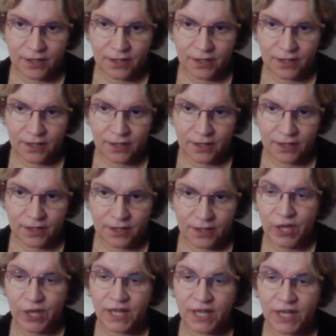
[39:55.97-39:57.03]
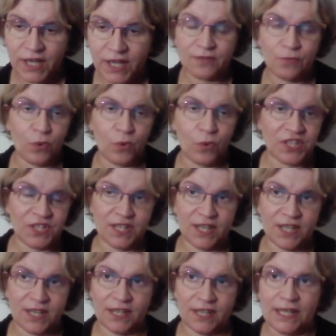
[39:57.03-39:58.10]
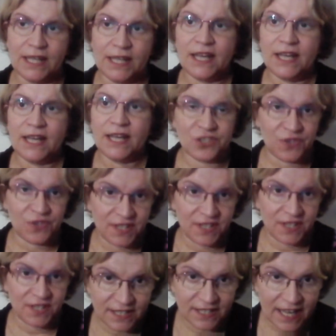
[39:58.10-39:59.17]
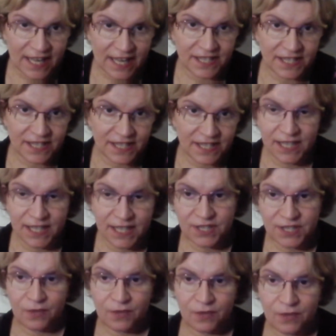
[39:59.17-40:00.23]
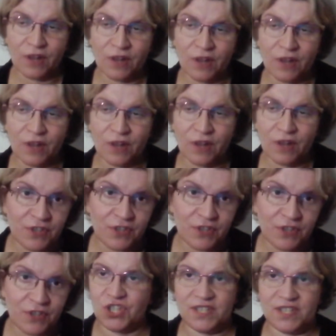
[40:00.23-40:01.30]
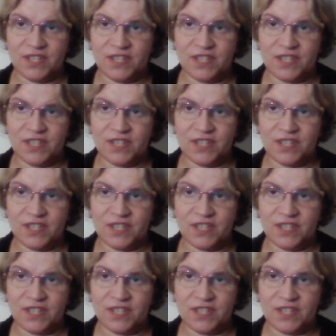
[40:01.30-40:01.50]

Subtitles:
some of the lawyers, what Katherine says, indeed, well, some of them are just,